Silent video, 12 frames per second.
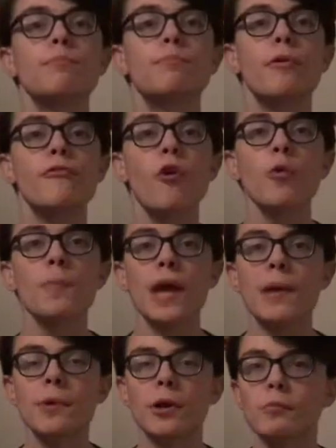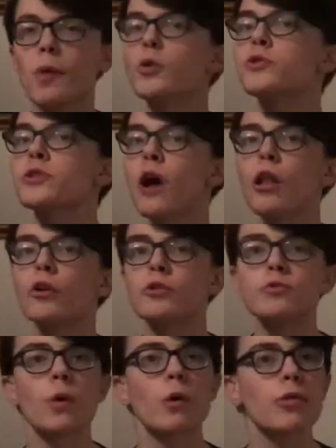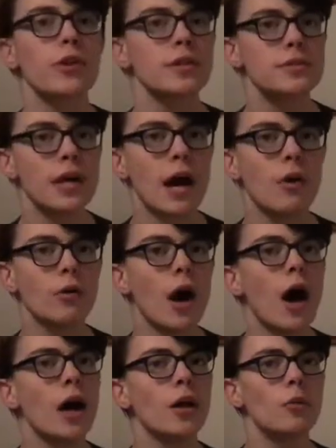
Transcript: Before paper, most scholars wrote things down on